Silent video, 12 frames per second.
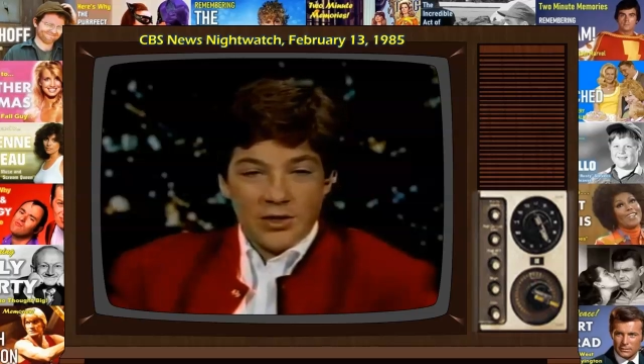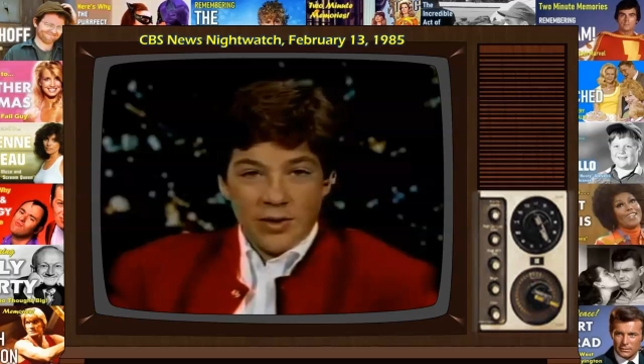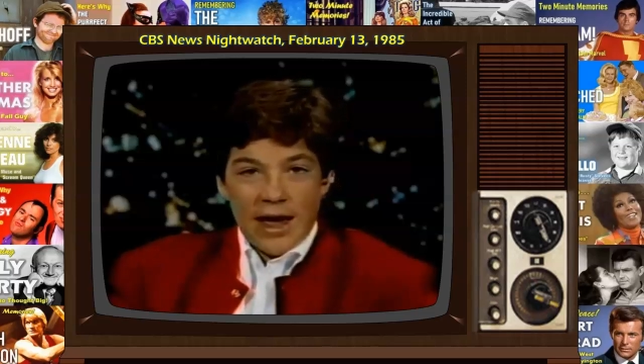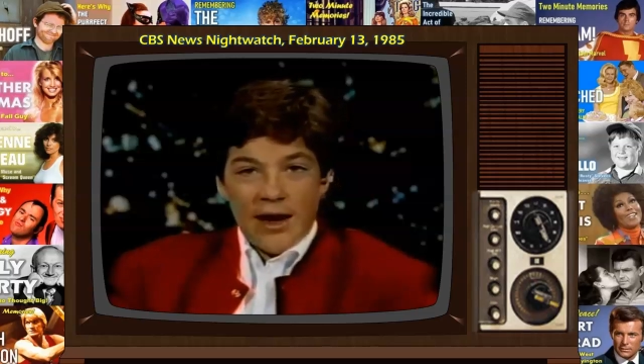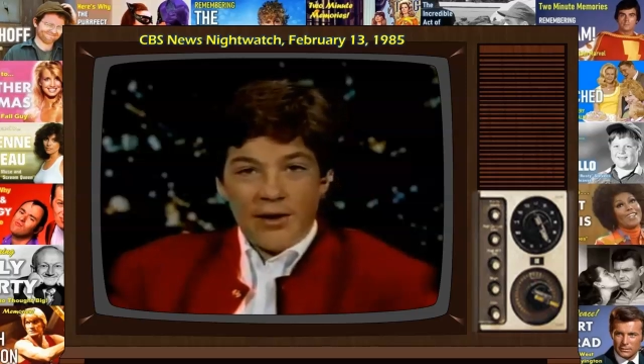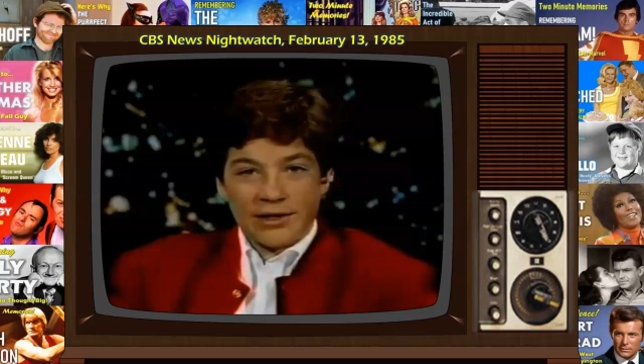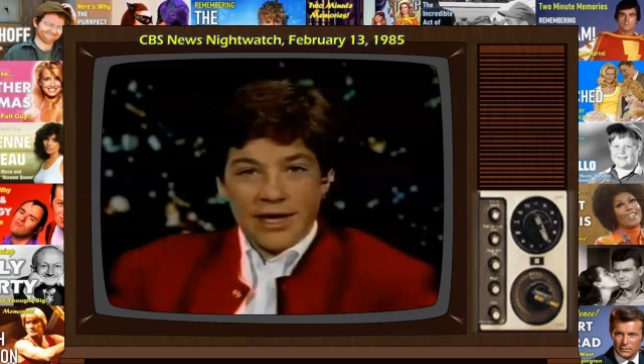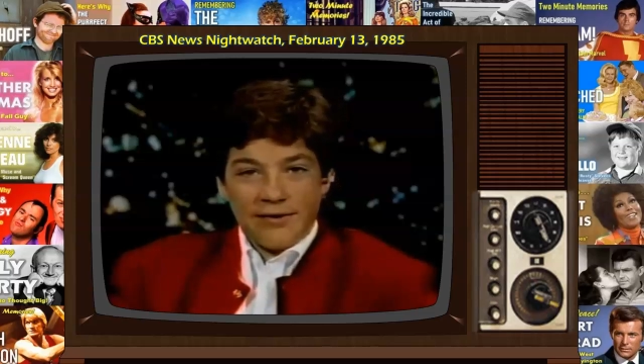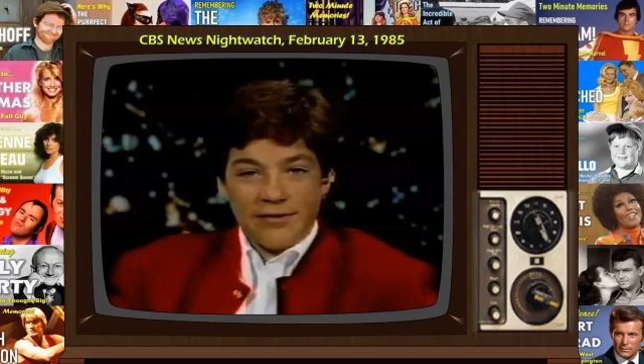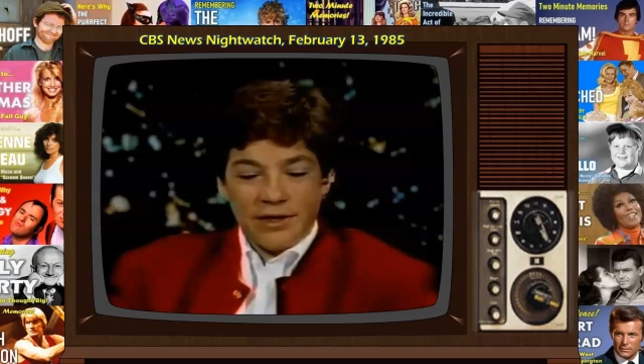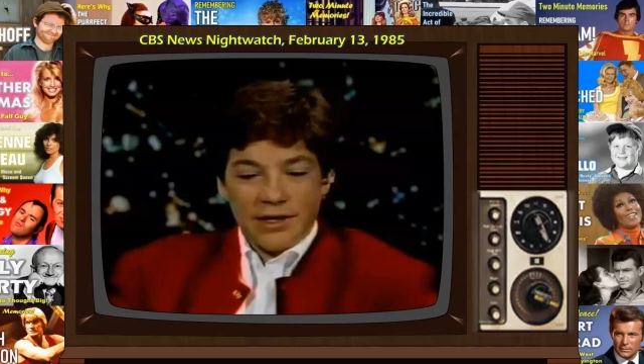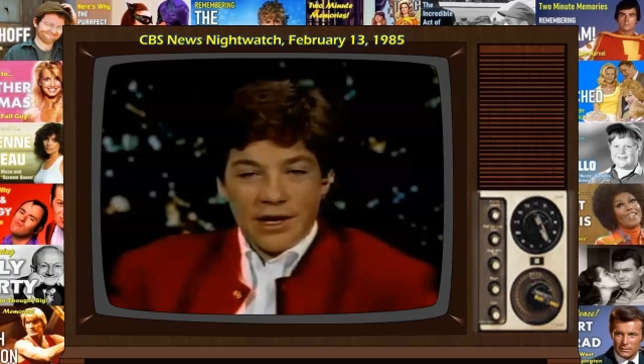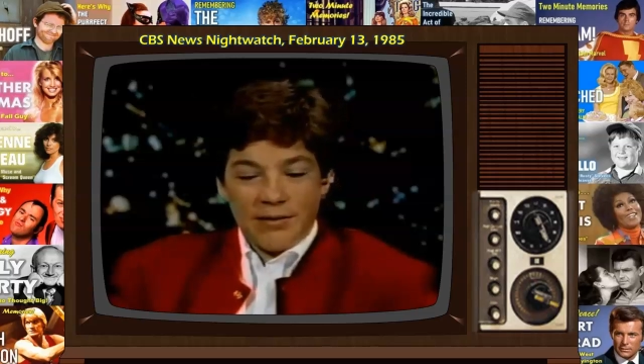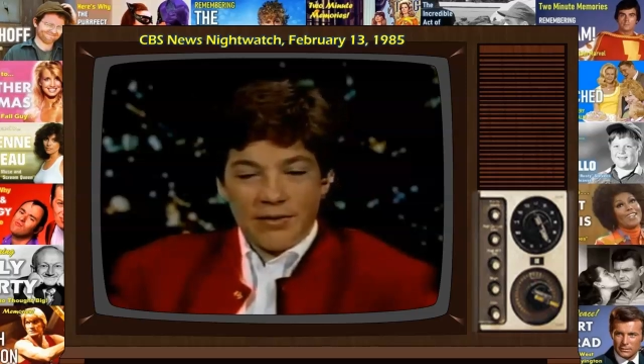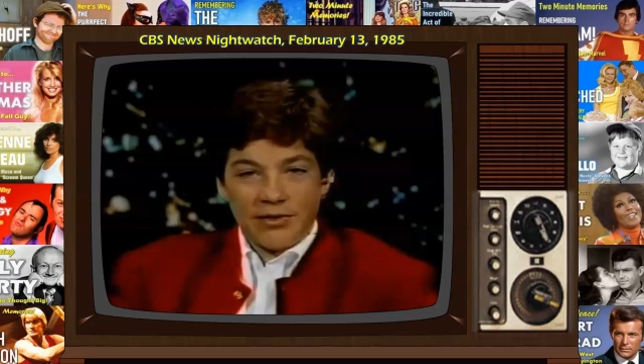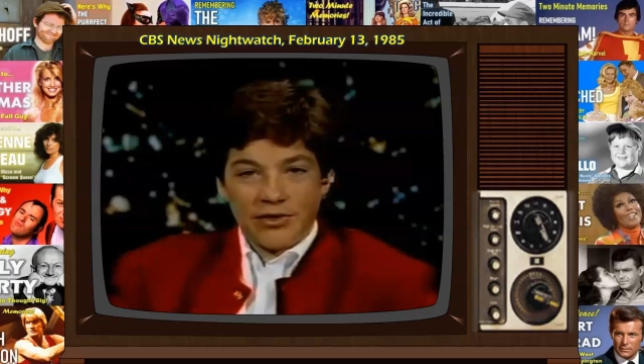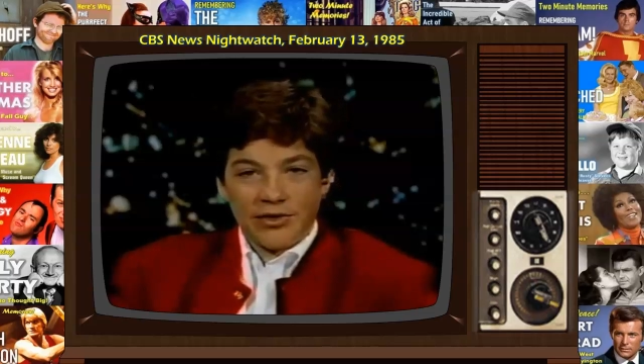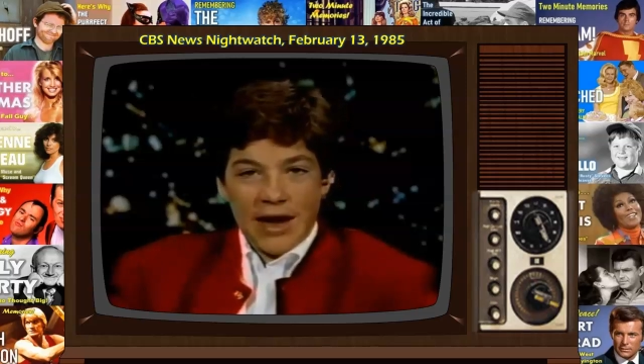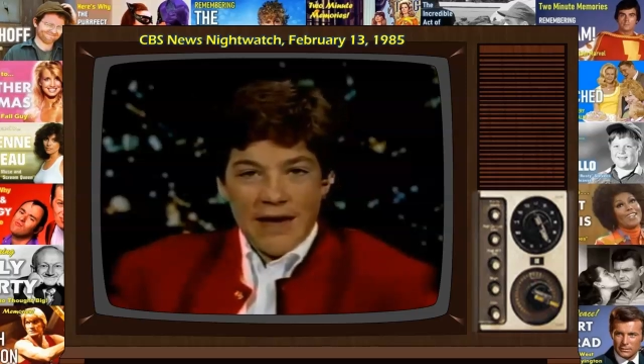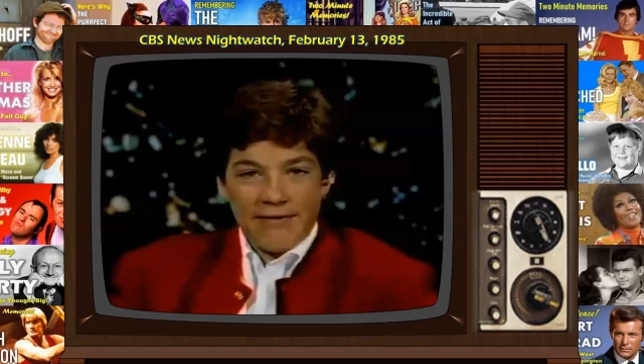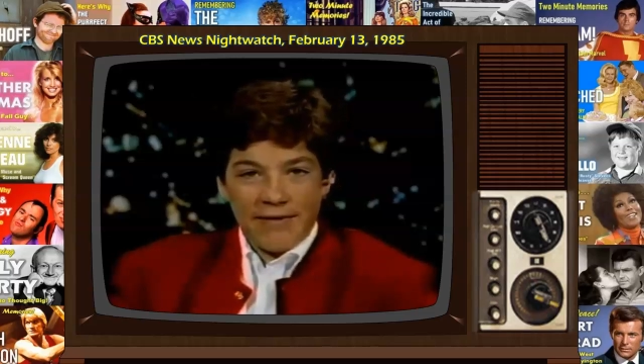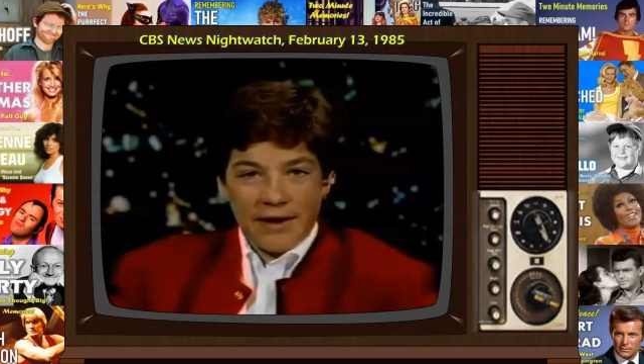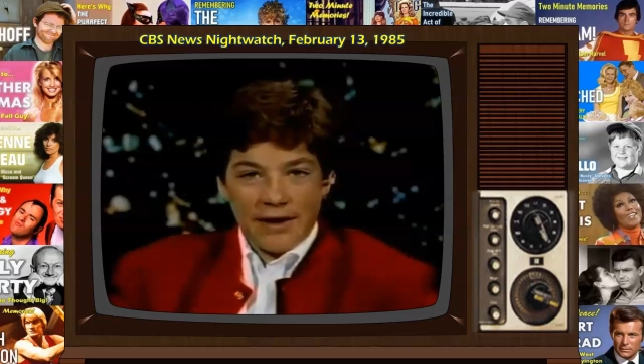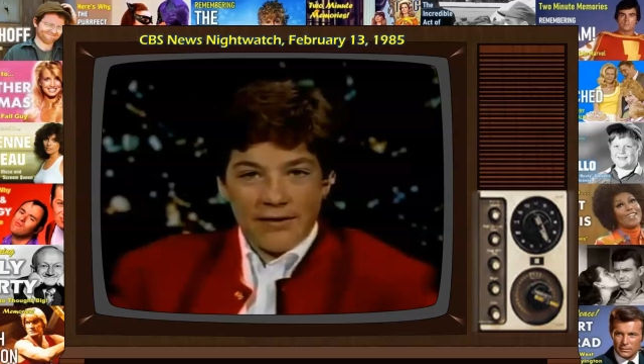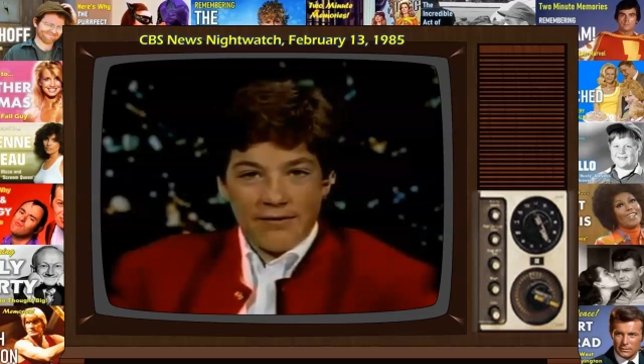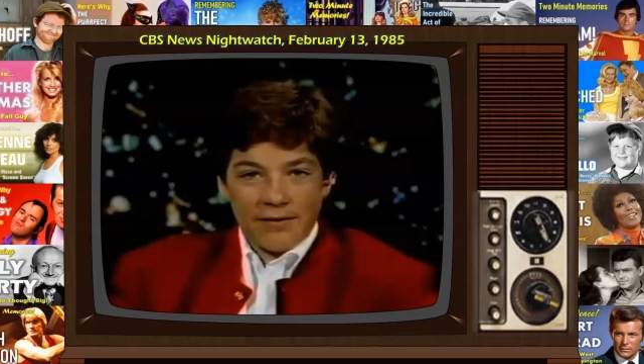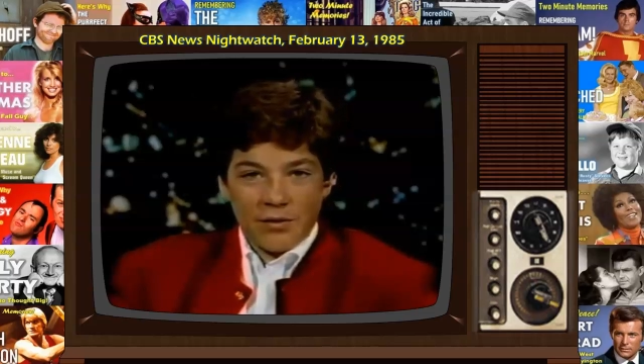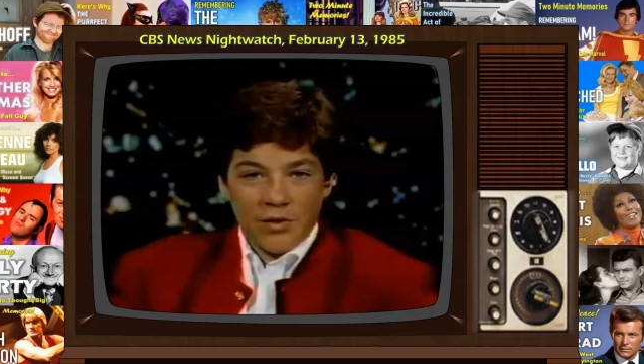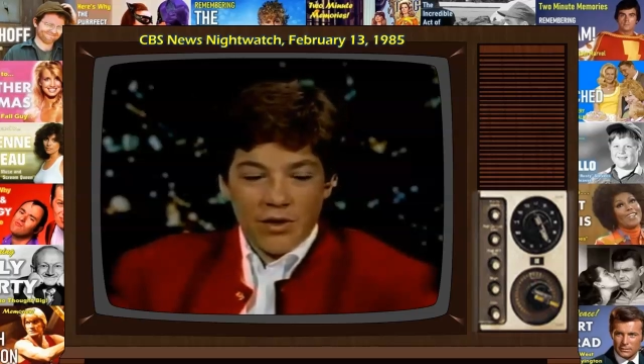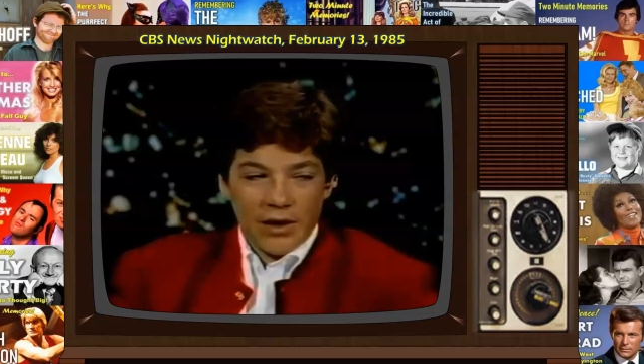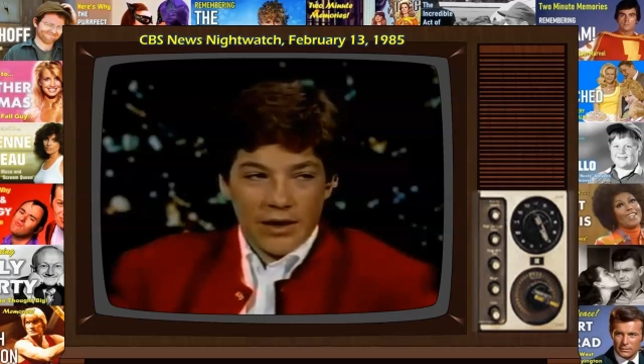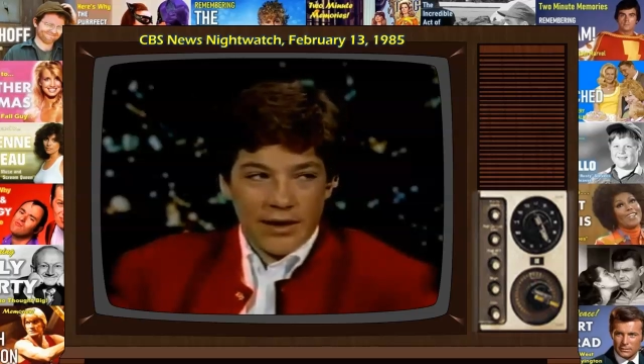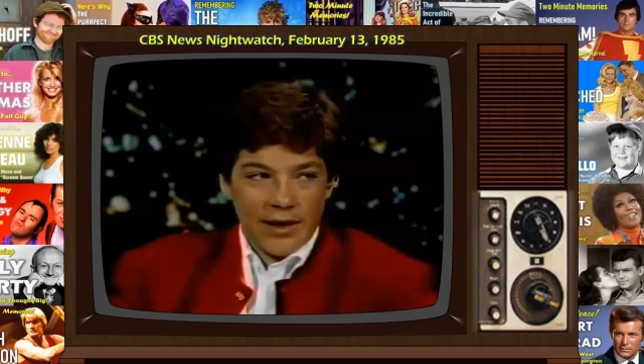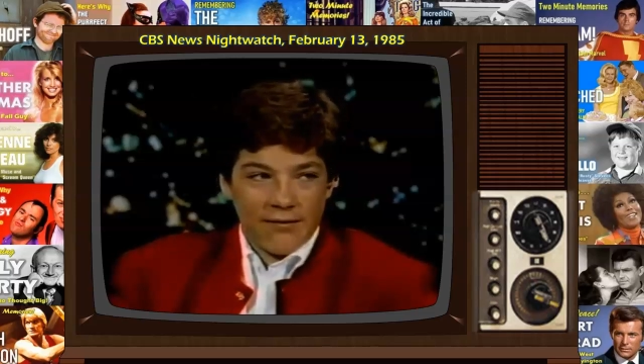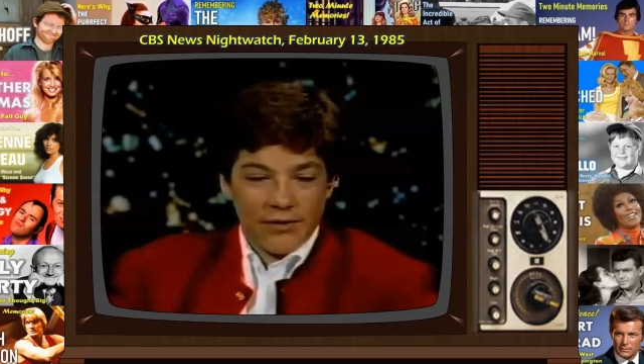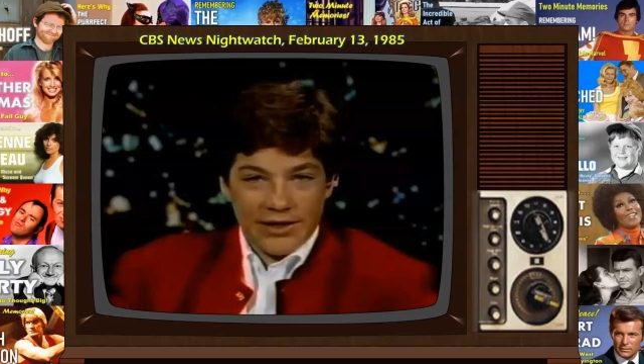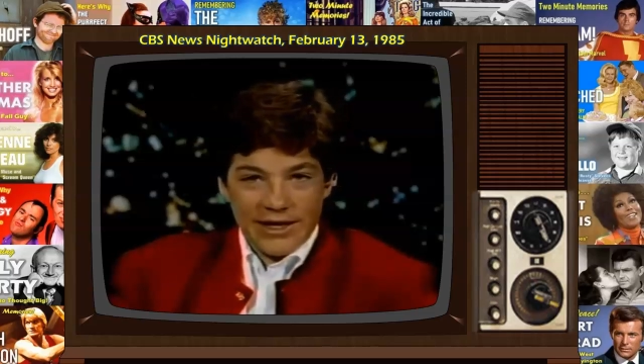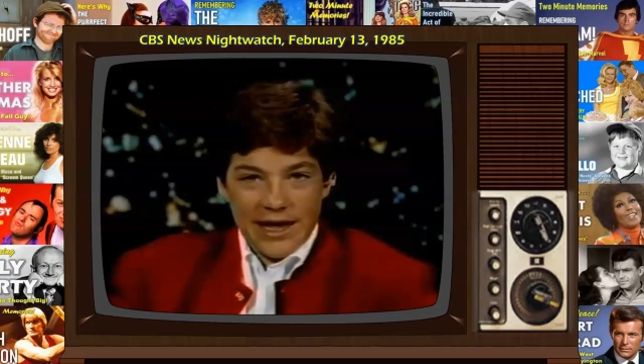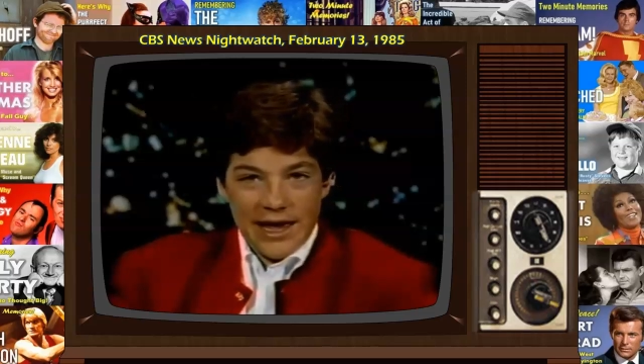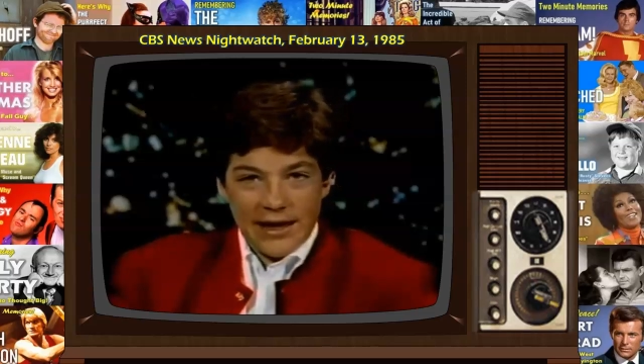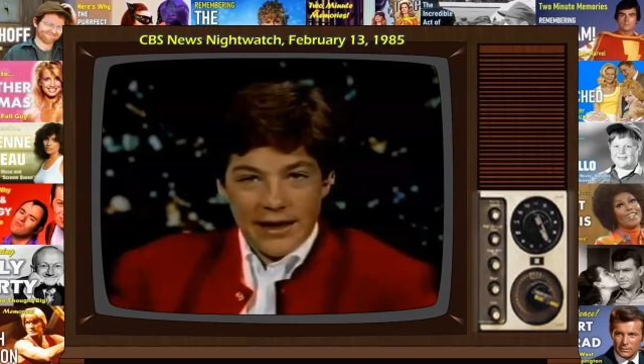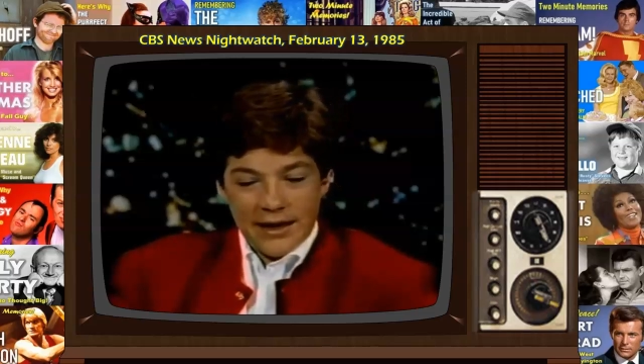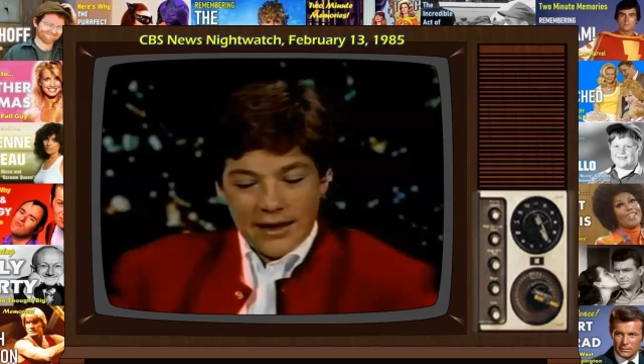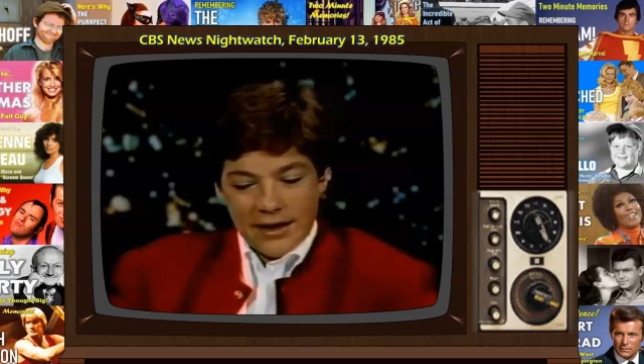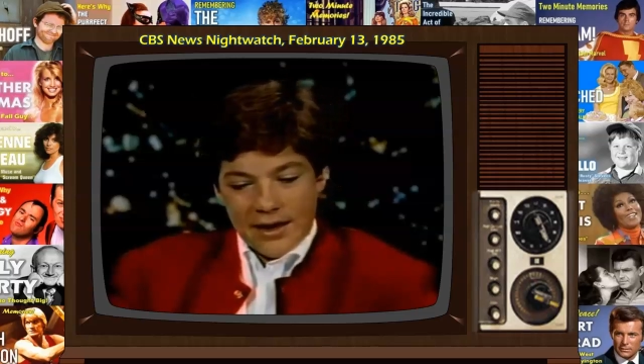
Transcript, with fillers: two hours after you come through traffic from work every day.